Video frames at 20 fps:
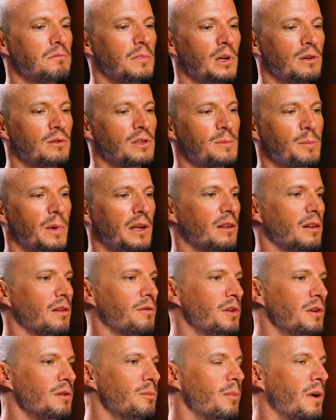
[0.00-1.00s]
you know spend a
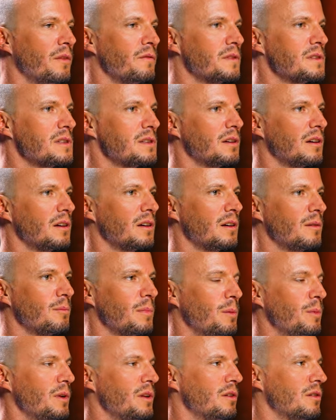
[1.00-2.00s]
few months, uh,
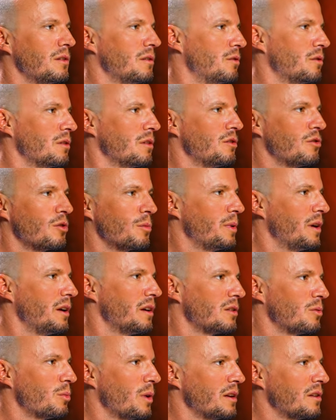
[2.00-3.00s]
maybe during
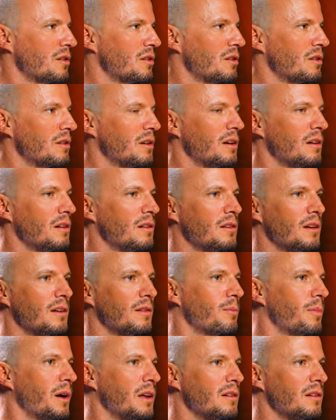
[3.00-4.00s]
European winter, they they
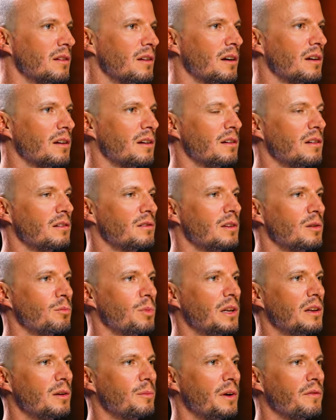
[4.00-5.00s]
spend like you know their
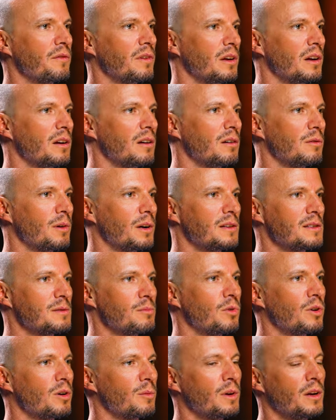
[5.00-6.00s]
winter months here where
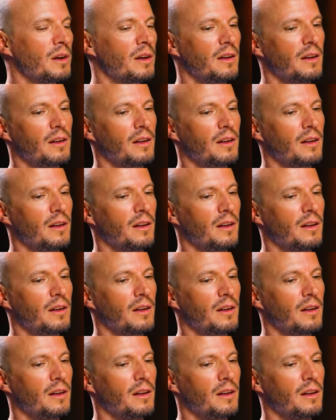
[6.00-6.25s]
it's warm